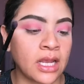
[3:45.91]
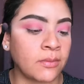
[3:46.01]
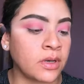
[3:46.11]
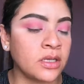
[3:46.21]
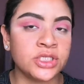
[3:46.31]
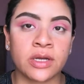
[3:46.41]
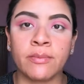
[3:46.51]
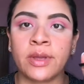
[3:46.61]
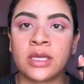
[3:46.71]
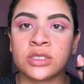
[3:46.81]
I'm going to
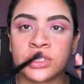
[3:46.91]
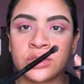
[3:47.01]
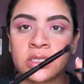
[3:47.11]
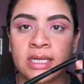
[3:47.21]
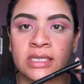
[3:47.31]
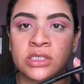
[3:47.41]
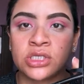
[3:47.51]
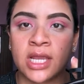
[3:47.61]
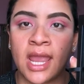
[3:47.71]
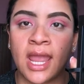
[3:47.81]
jump into the next
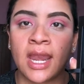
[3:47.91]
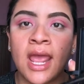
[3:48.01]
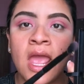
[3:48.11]
shade,